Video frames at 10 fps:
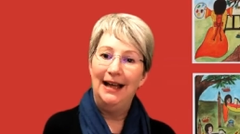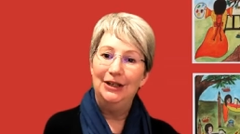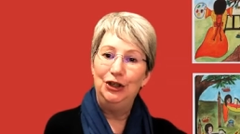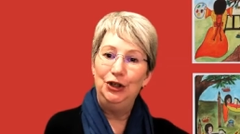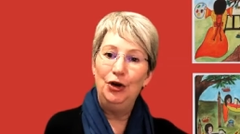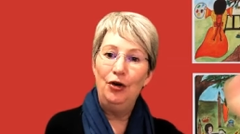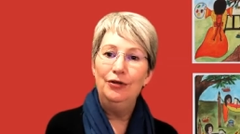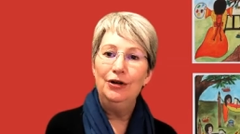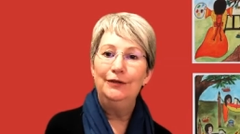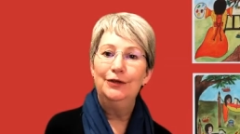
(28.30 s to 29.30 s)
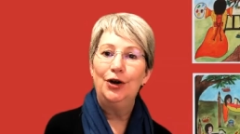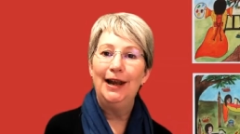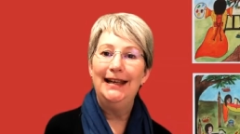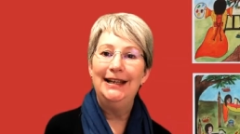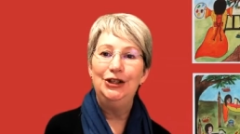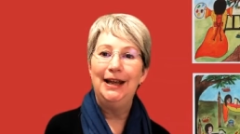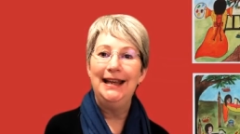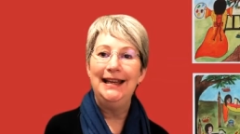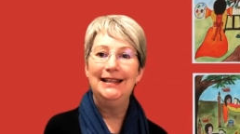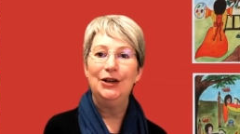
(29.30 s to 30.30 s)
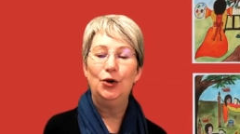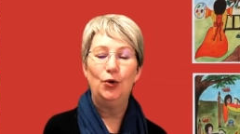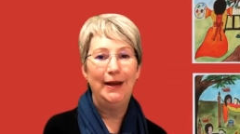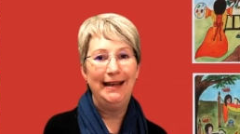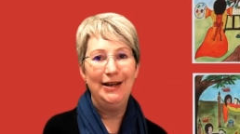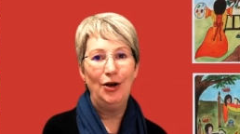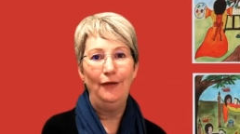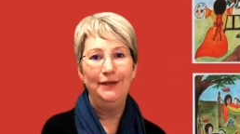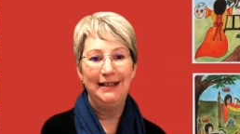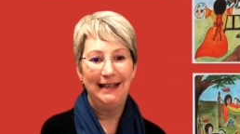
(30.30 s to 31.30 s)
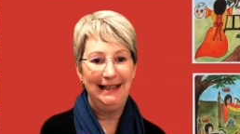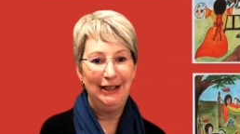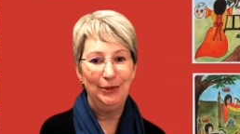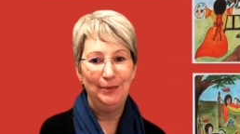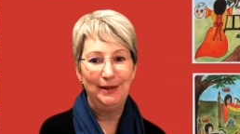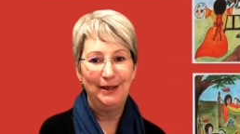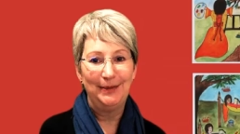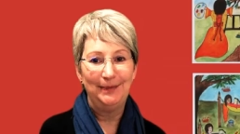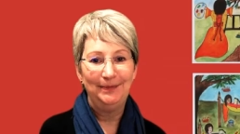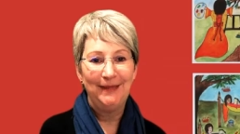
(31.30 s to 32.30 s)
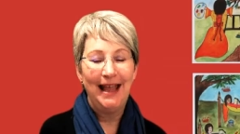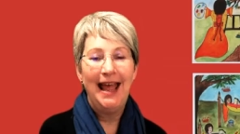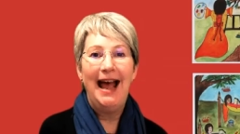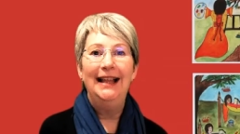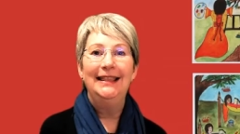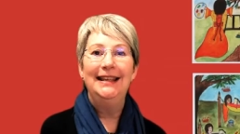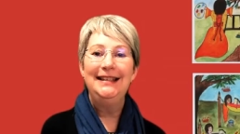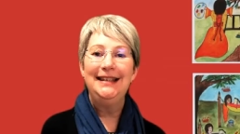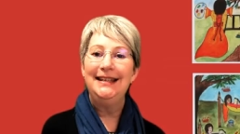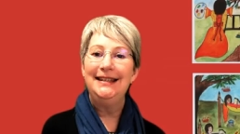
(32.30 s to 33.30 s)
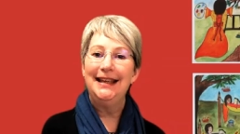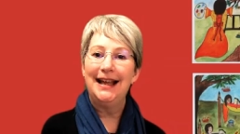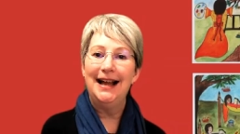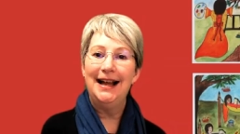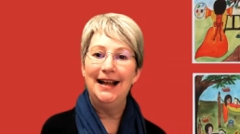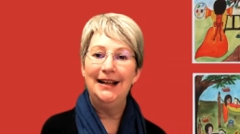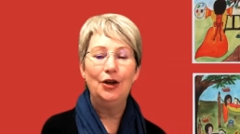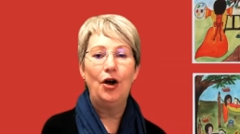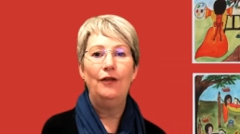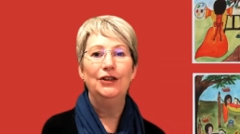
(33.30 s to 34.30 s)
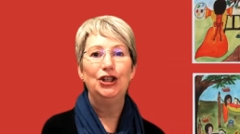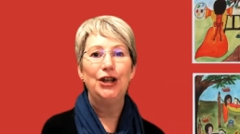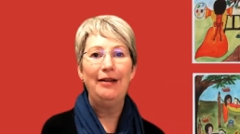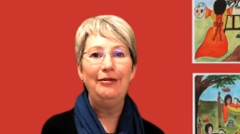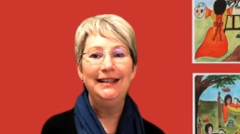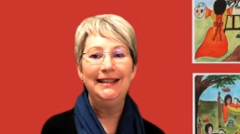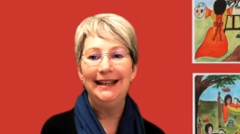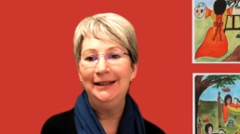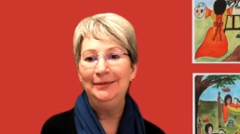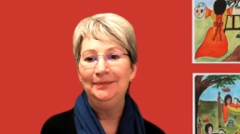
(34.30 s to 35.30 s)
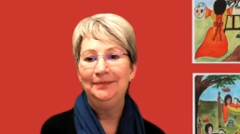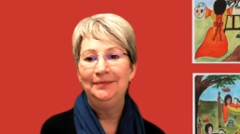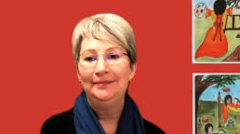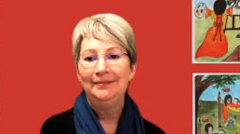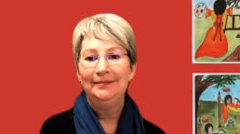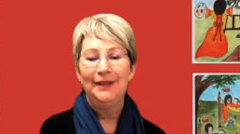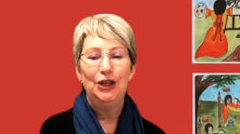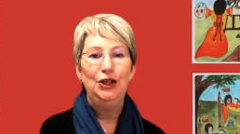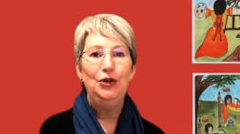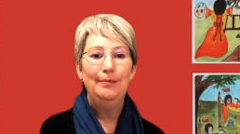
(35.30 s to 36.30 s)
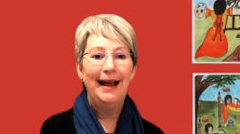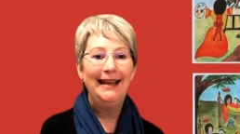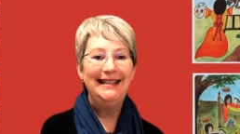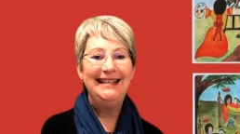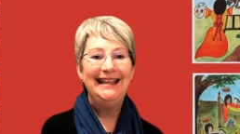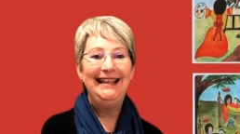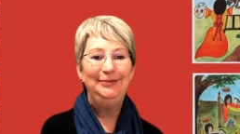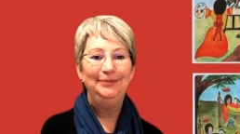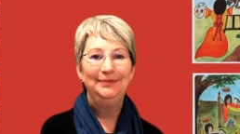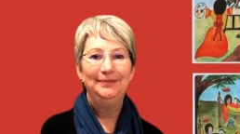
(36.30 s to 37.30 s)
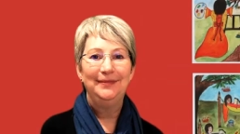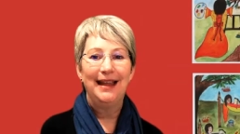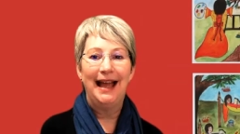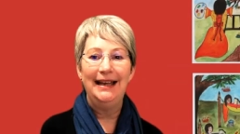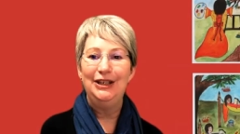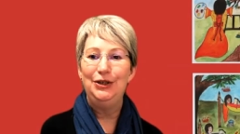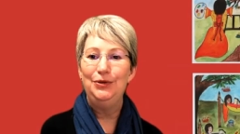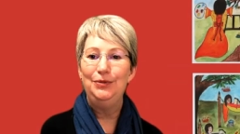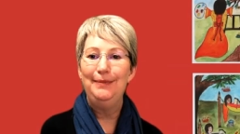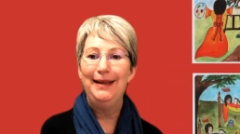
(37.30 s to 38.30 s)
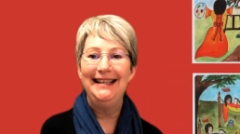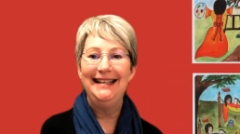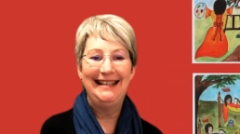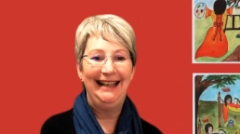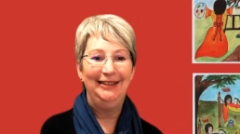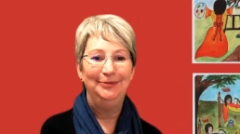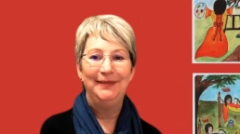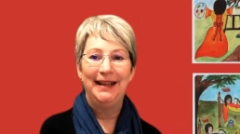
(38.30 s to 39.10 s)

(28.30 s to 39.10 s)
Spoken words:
And your overall energy is the Queen of Teacups. And this is the card of charity, humanity and humility.